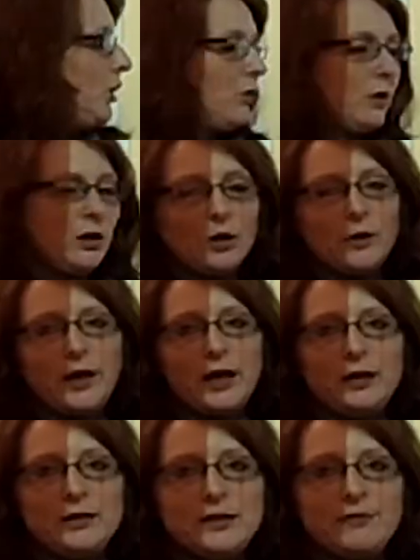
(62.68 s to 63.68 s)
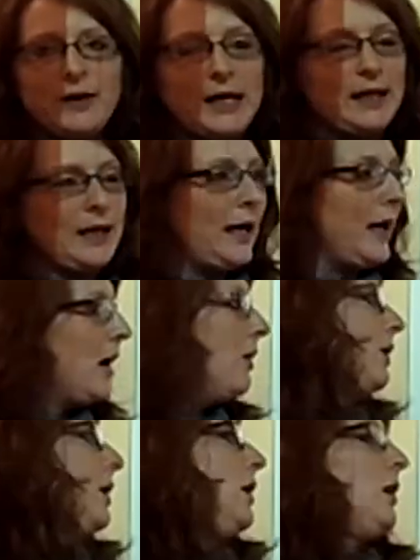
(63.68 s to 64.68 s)
You can go ahead and divide that
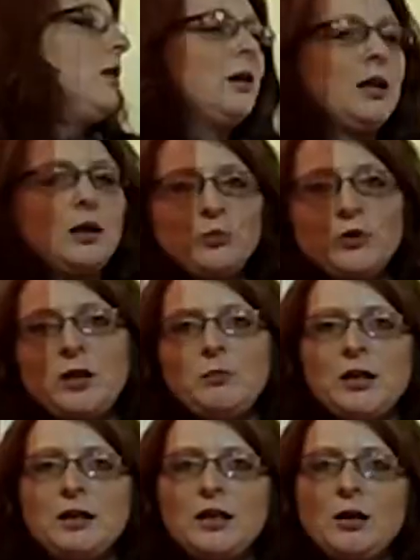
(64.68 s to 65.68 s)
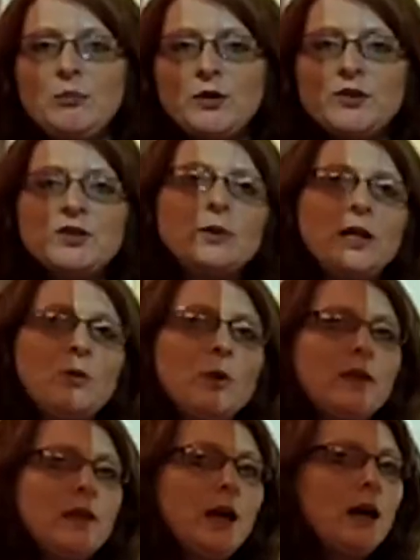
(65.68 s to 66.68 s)
out. You get a pretty big number. It's
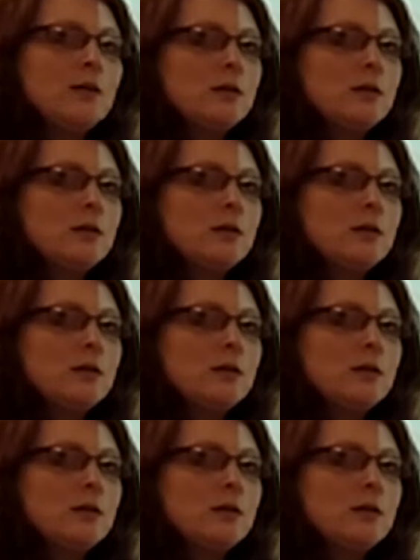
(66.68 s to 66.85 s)
21,000